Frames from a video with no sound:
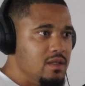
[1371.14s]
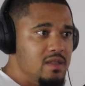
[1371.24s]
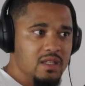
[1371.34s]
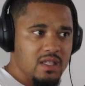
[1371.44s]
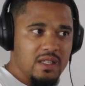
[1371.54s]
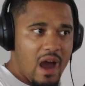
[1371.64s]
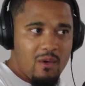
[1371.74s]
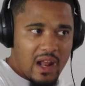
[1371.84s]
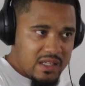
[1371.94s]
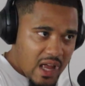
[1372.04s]
this is not
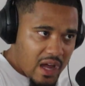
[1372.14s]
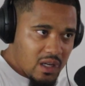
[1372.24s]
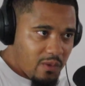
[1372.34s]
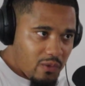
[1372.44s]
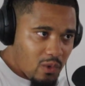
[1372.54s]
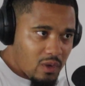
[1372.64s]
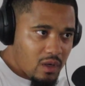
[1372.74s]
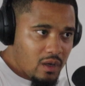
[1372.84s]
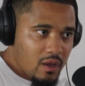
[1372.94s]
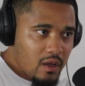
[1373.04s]
what I signed up for.
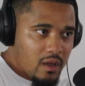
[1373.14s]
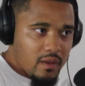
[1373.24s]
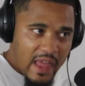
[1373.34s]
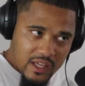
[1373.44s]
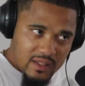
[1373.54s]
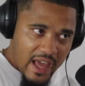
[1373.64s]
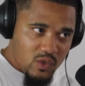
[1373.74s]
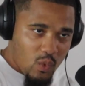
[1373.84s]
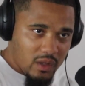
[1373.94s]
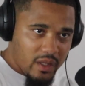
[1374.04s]
Right, right, right. That's
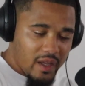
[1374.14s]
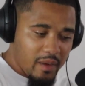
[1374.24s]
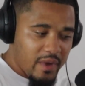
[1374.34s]
that's one thing.